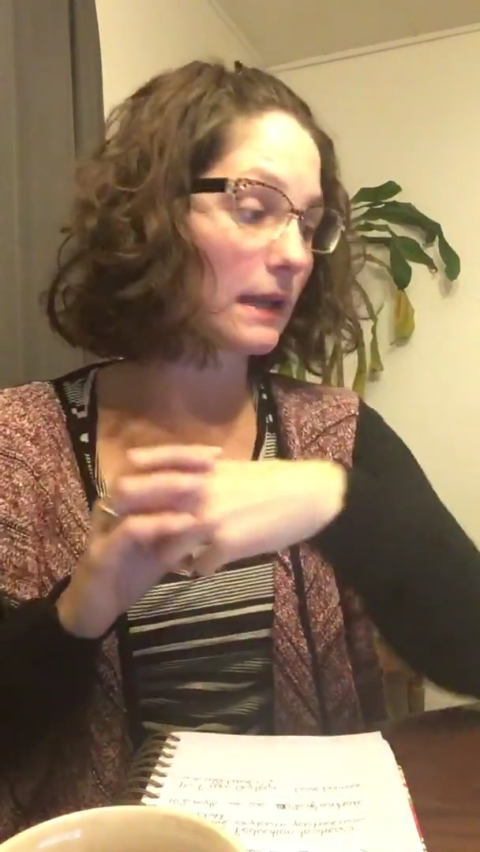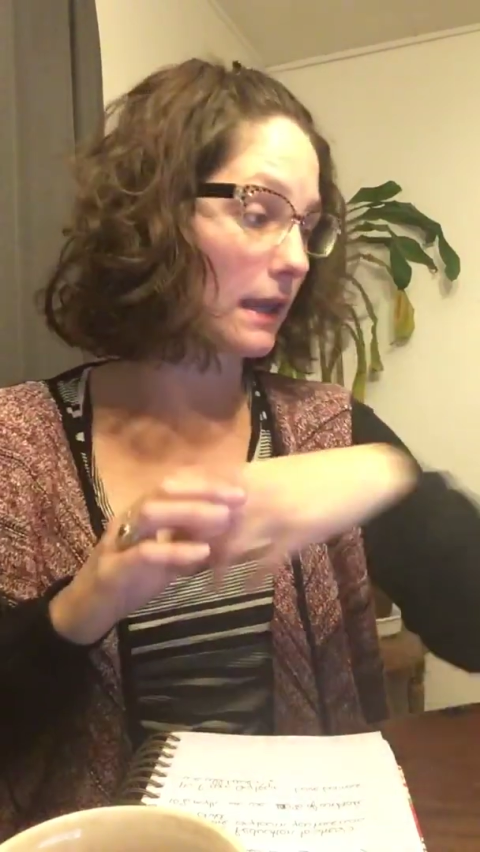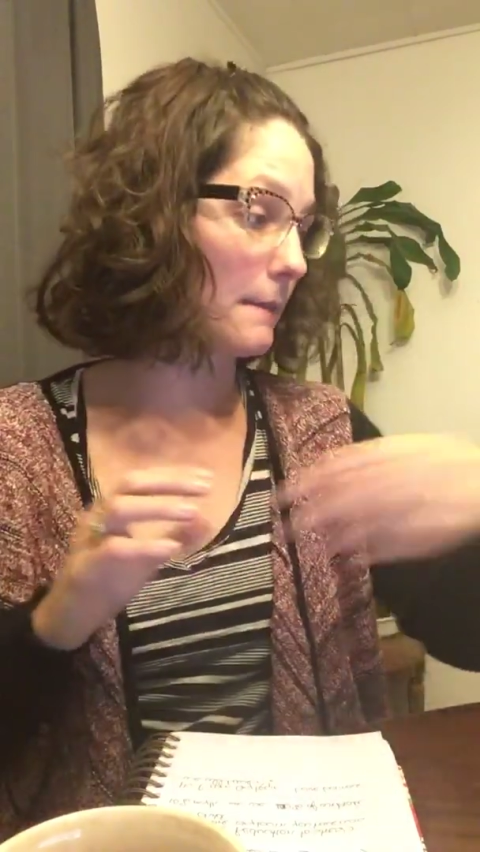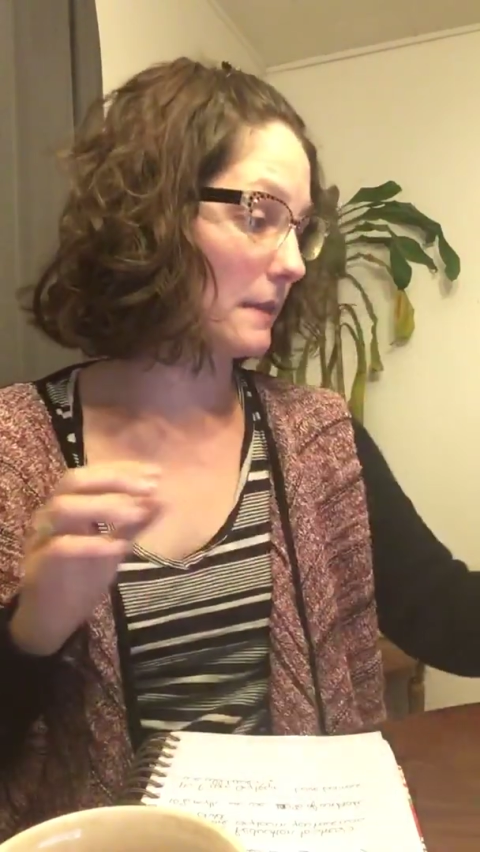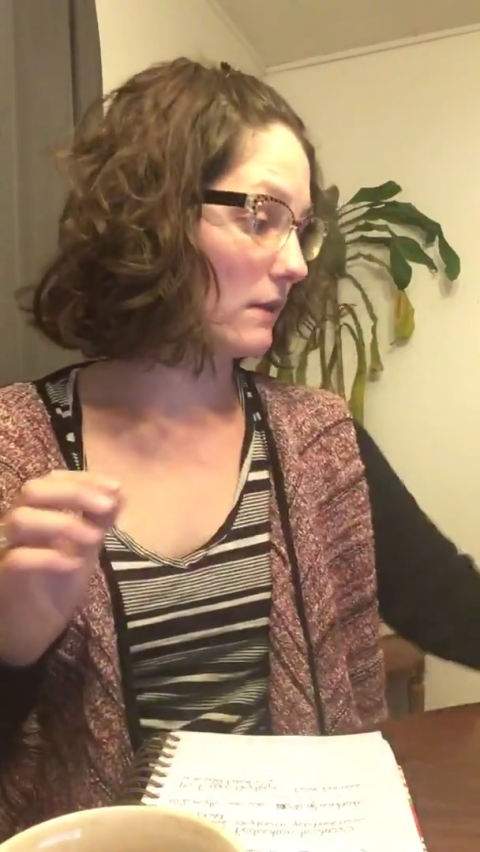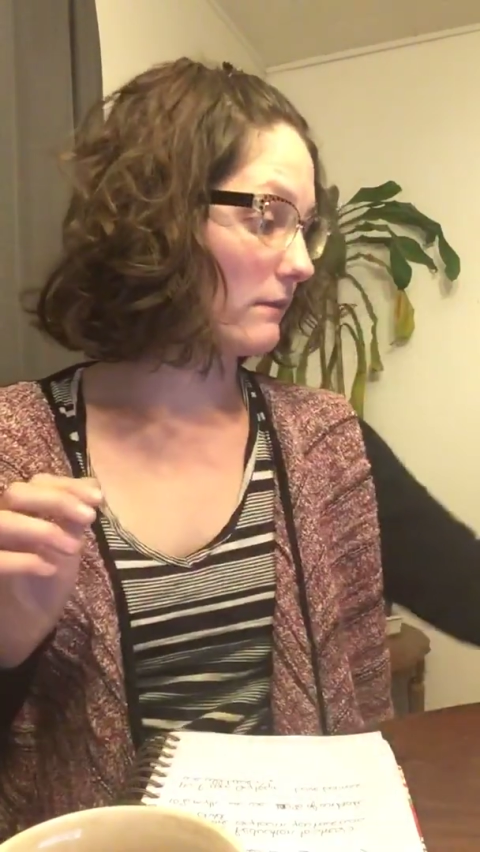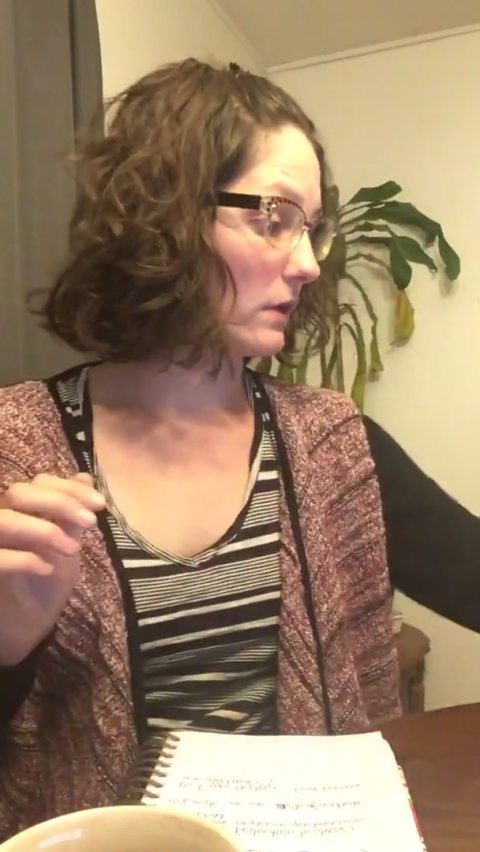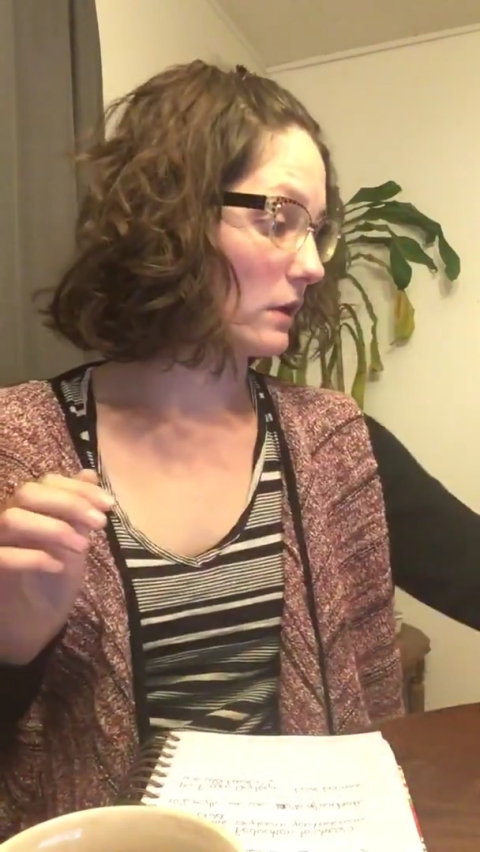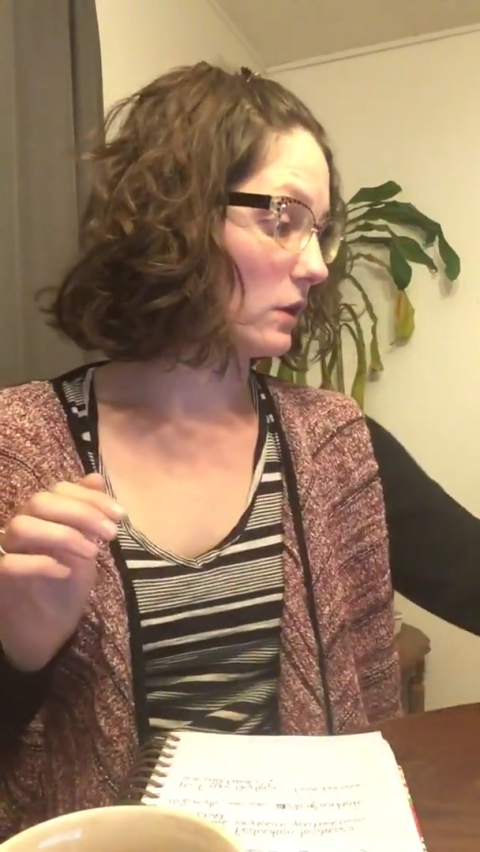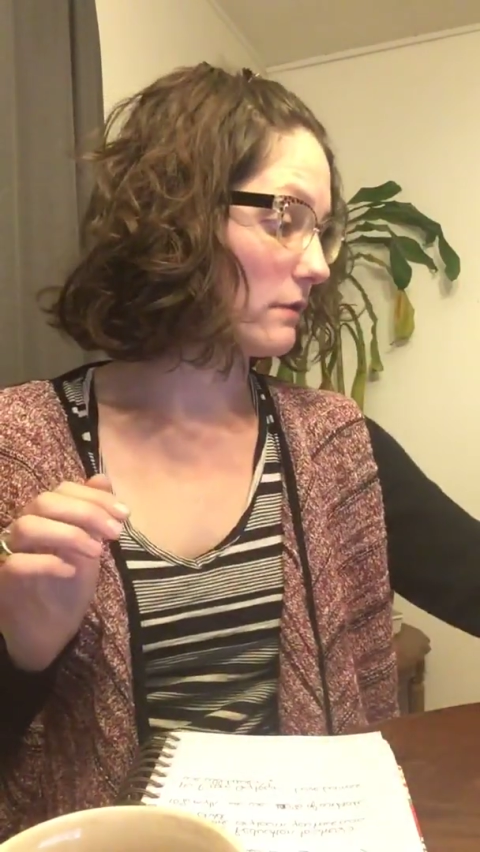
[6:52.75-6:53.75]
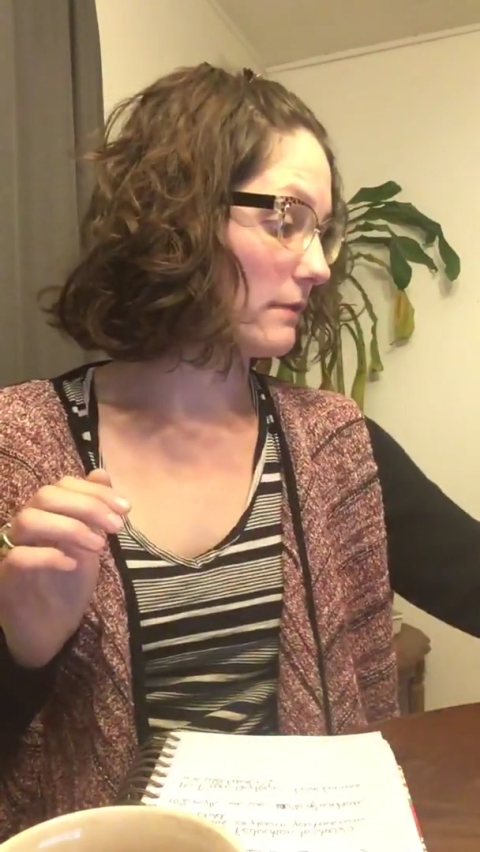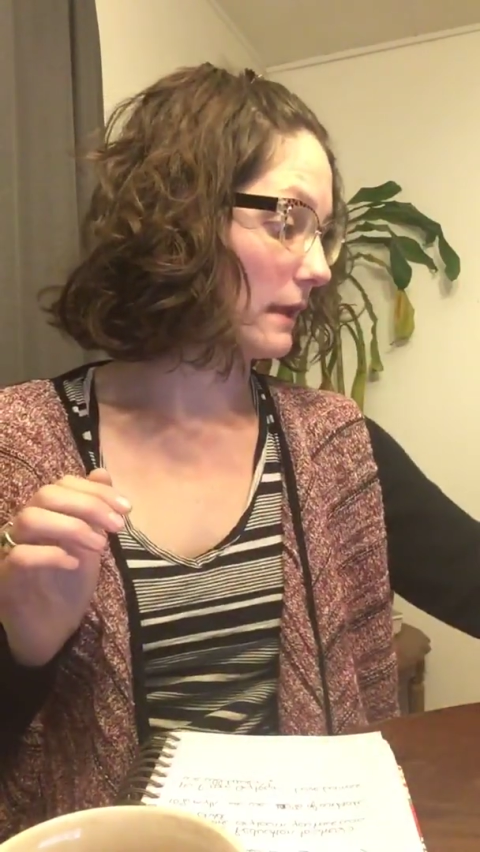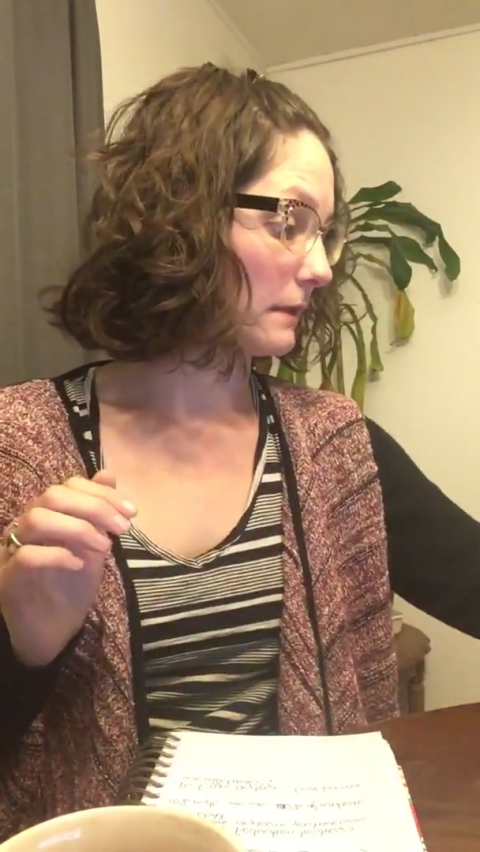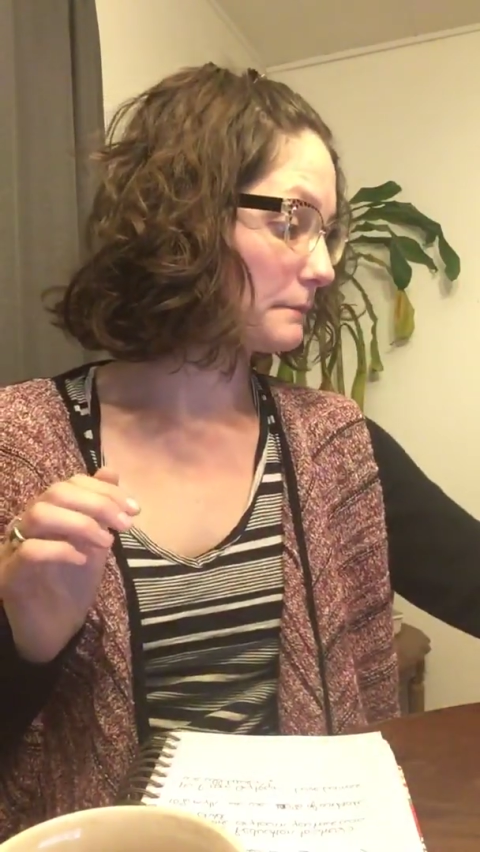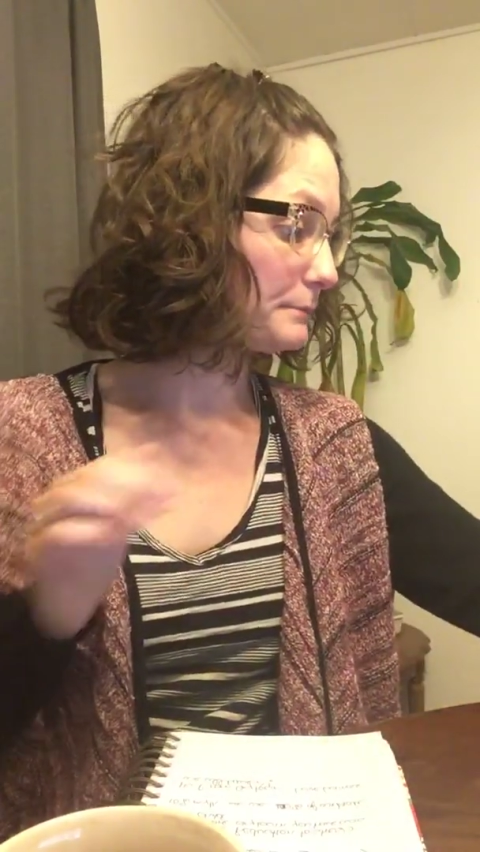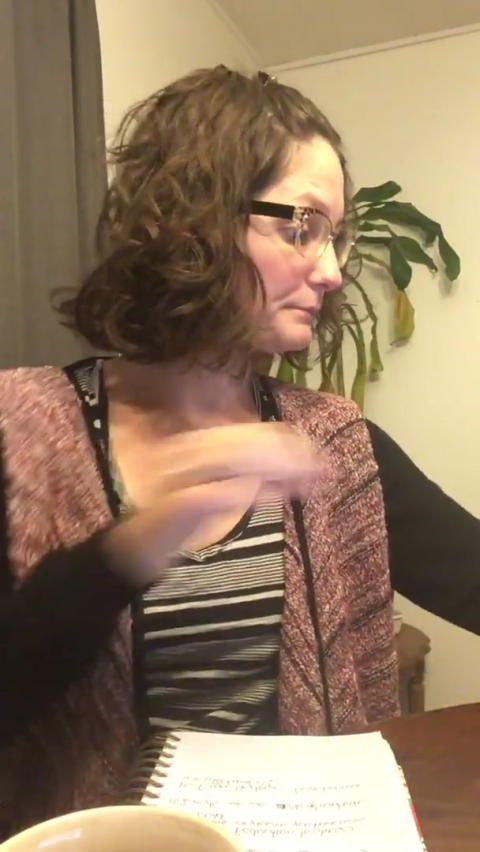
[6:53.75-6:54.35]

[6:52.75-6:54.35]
it can be a very good thing.